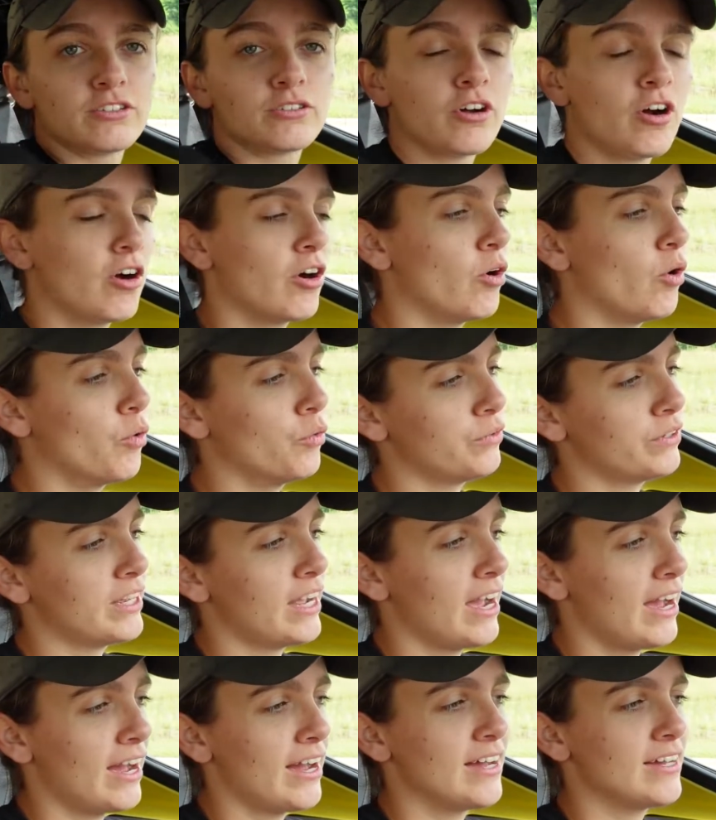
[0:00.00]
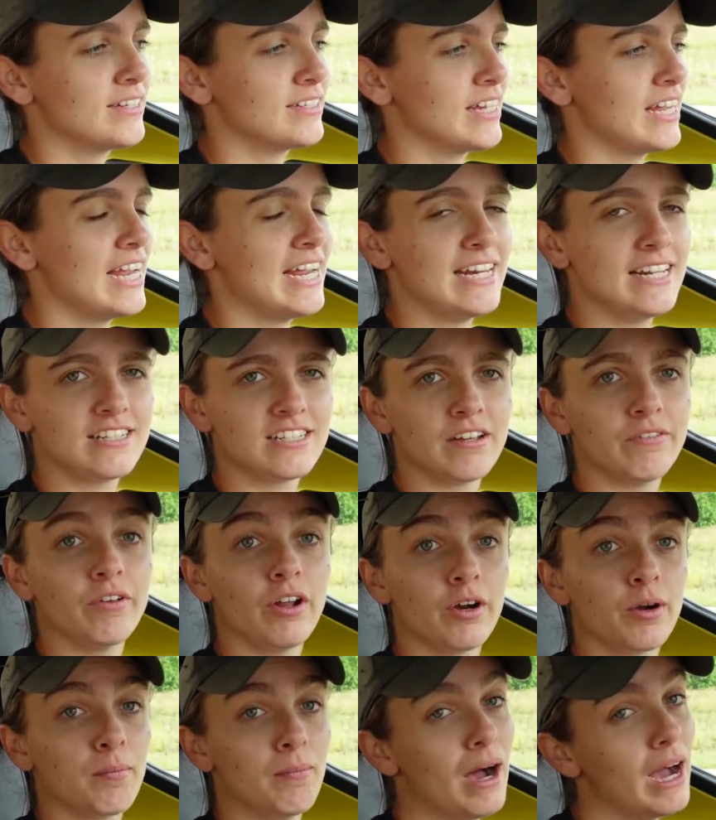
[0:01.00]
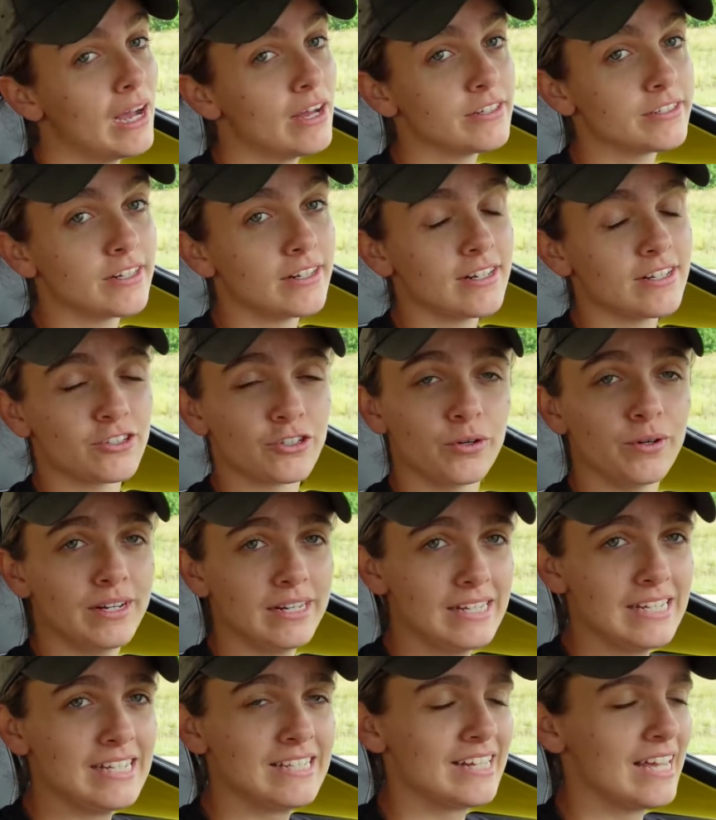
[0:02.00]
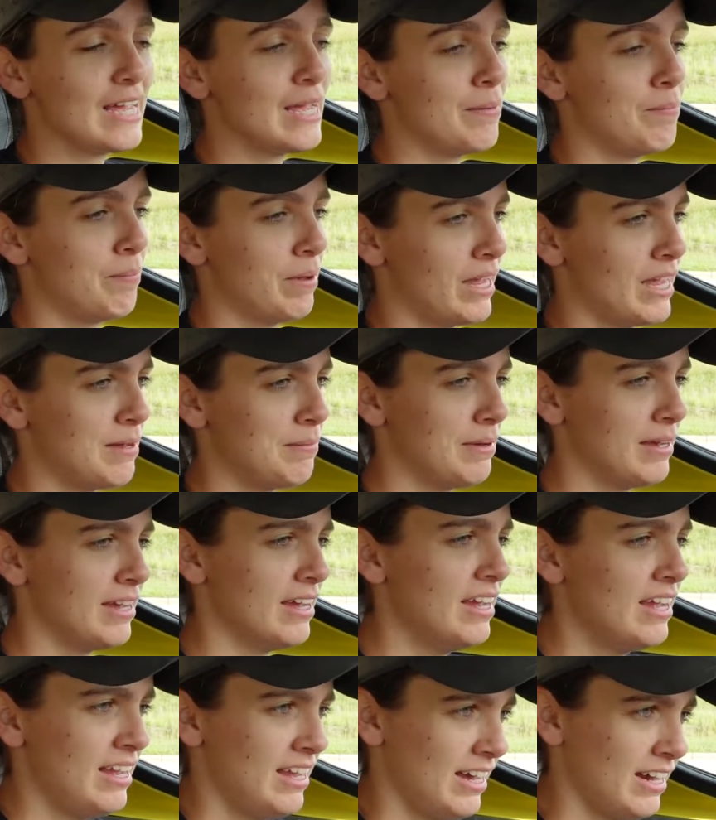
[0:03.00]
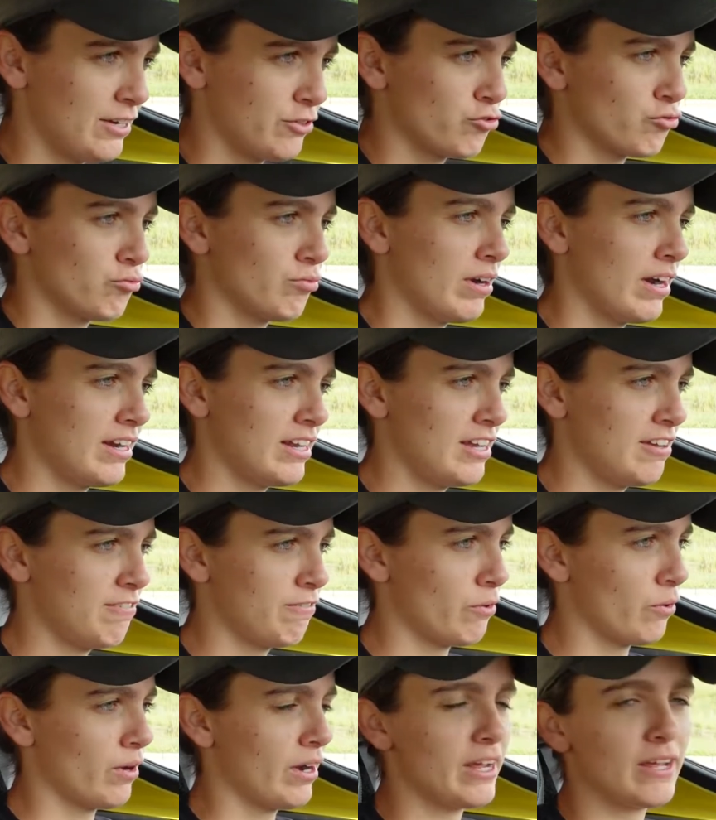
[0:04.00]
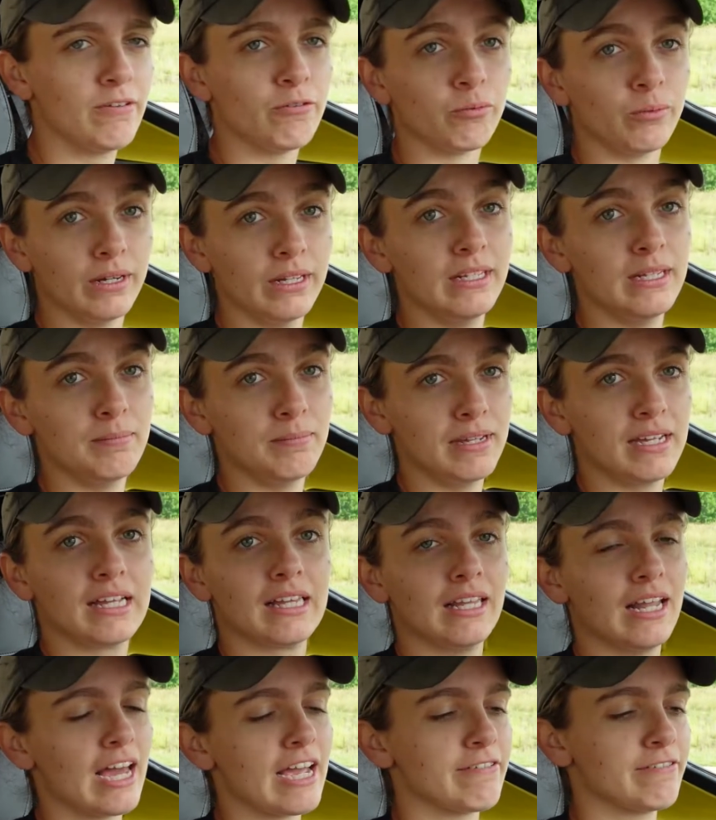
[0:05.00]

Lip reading: car only has 8,700 miles on it, so it is a baby, and it's ready for a really big life